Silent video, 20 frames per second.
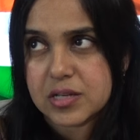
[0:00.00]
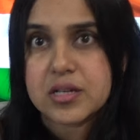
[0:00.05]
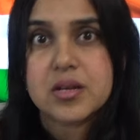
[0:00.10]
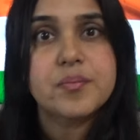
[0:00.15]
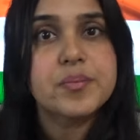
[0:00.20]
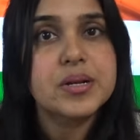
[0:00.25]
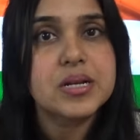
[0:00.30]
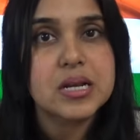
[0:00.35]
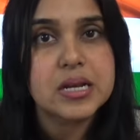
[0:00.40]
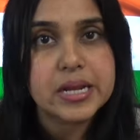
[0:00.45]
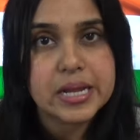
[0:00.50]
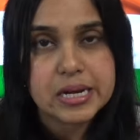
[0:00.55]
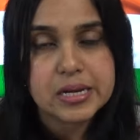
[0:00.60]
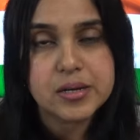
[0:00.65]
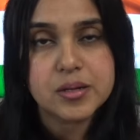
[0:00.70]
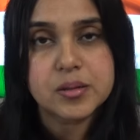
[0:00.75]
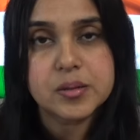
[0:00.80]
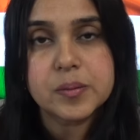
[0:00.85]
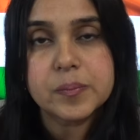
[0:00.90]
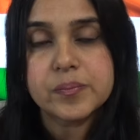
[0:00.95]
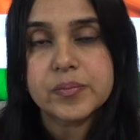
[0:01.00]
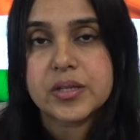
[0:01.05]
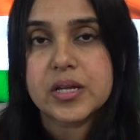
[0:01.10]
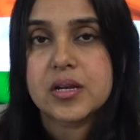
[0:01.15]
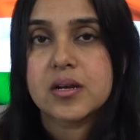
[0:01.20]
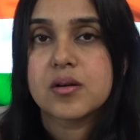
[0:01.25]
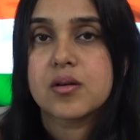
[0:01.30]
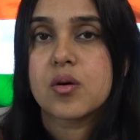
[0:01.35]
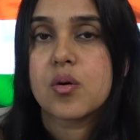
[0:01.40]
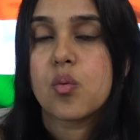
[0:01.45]
little bit later
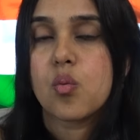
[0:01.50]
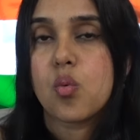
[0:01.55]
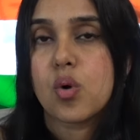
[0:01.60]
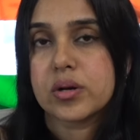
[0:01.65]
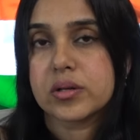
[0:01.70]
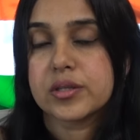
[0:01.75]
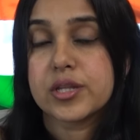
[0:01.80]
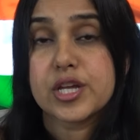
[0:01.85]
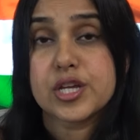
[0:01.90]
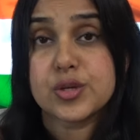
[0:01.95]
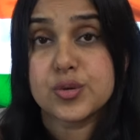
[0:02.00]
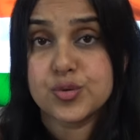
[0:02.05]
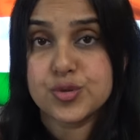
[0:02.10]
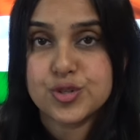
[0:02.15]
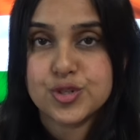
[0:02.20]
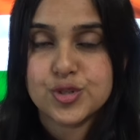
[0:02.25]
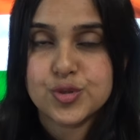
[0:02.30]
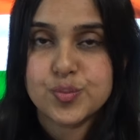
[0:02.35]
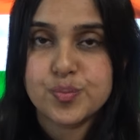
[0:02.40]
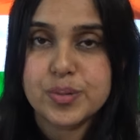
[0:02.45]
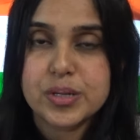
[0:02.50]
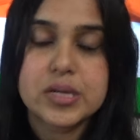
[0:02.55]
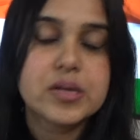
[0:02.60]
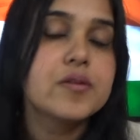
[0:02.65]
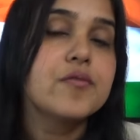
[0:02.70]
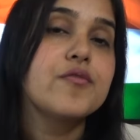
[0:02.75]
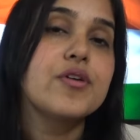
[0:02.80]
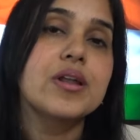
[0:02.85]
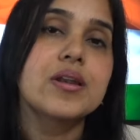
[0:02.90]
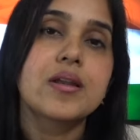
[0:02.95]
than what they used to
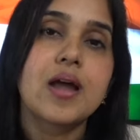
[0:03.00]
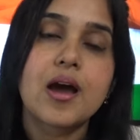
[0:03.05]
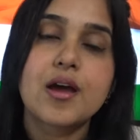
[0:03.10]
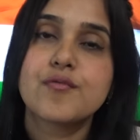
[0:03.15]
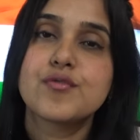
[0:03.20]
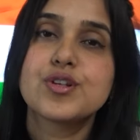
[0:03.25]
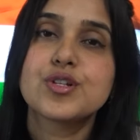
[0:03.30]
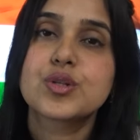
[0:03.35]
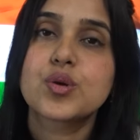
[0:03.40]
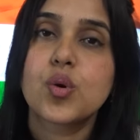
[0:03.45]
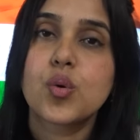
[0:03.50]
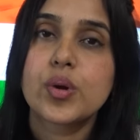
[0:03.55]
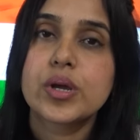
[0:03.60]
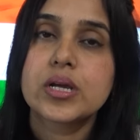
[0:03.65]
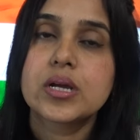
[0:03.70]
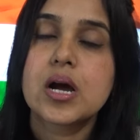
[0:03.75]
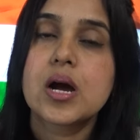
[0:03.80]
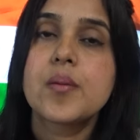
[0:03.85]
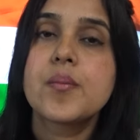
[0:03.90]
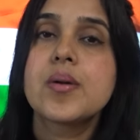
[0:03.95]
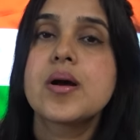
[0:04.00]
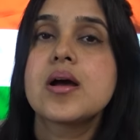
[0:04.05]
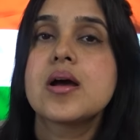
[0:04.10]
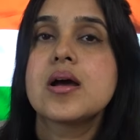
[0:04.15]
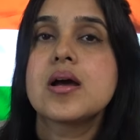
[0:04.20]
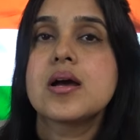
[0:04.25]
be when I was growing up.